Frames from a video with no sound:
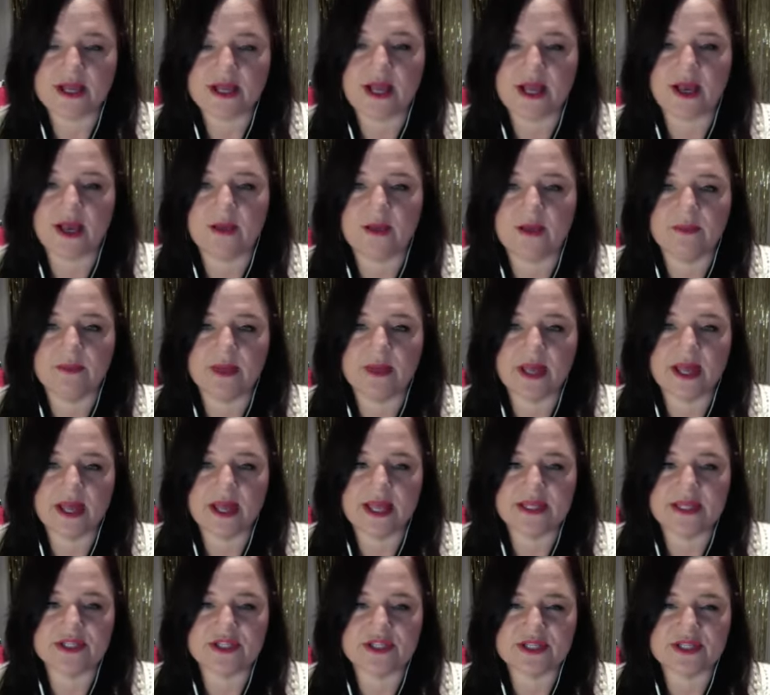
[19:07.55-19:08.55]

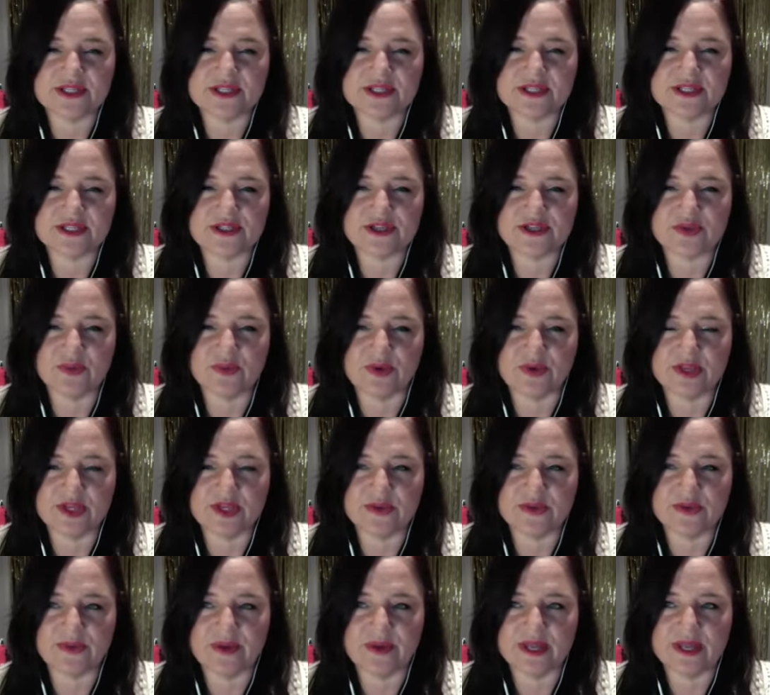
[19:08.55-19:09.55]
and just to bring
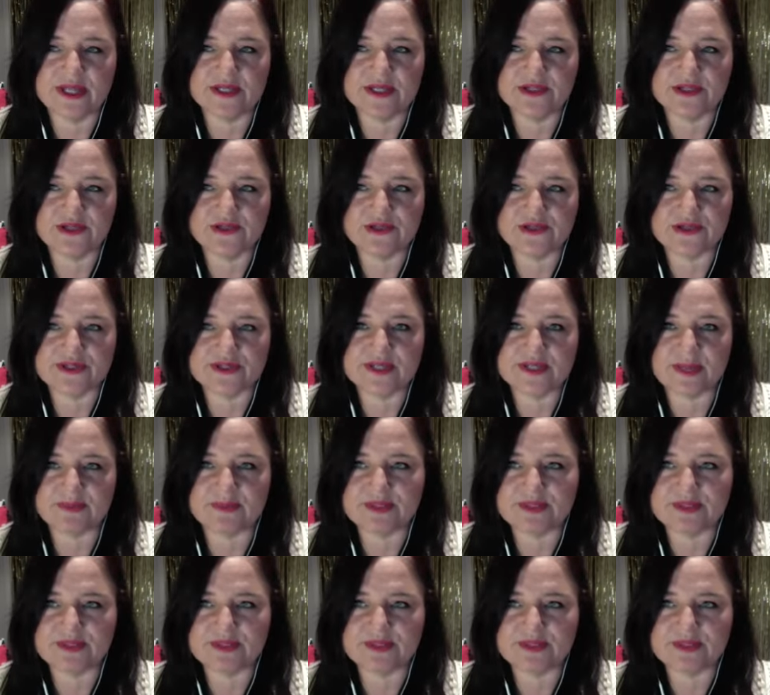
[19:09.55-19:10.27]
you up to